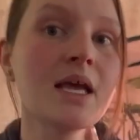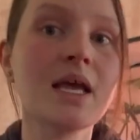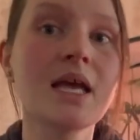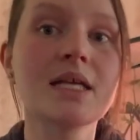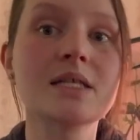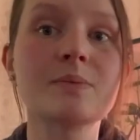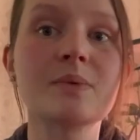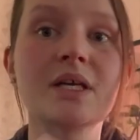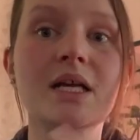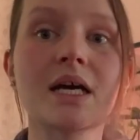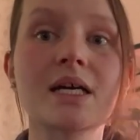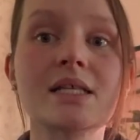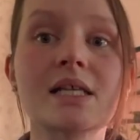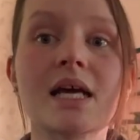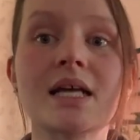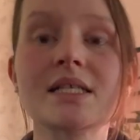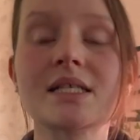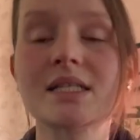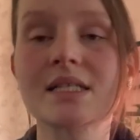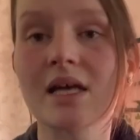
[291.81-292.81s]
is because
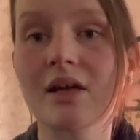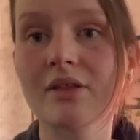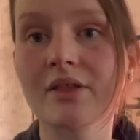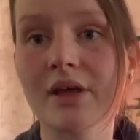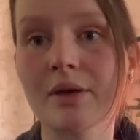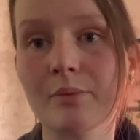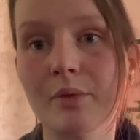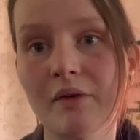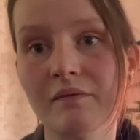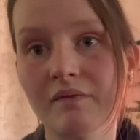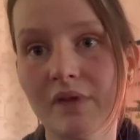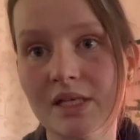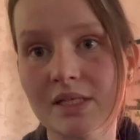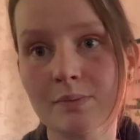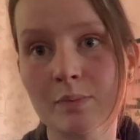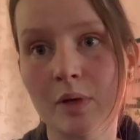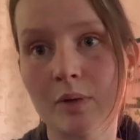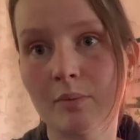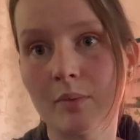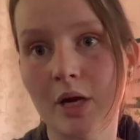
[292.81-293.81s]
I sell them on
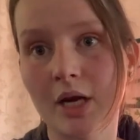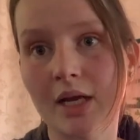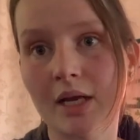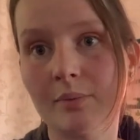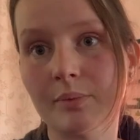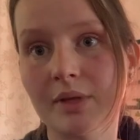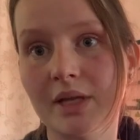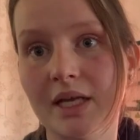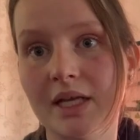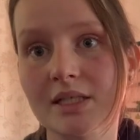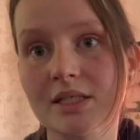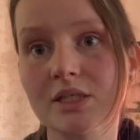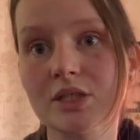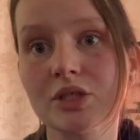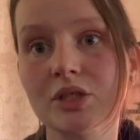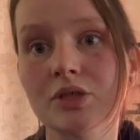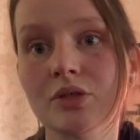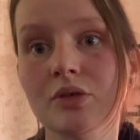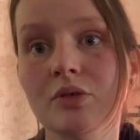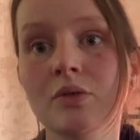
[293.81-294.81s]
Facebook Marketplace
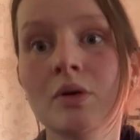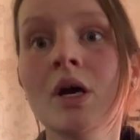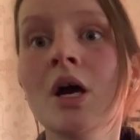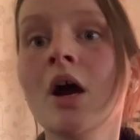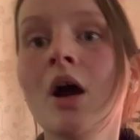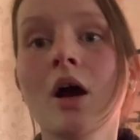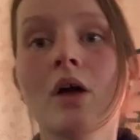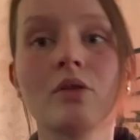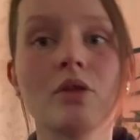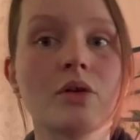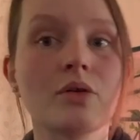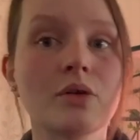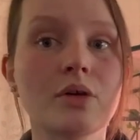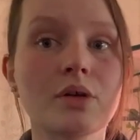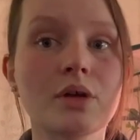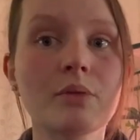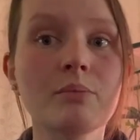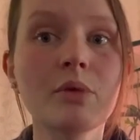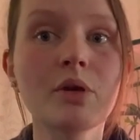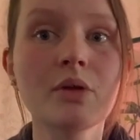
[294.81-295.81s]
to our local
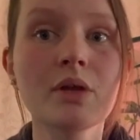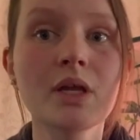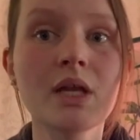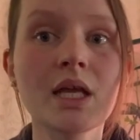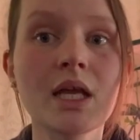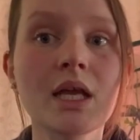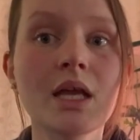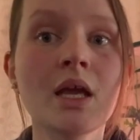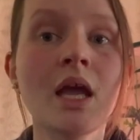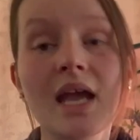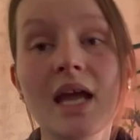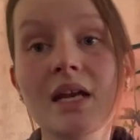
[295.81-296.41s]
community.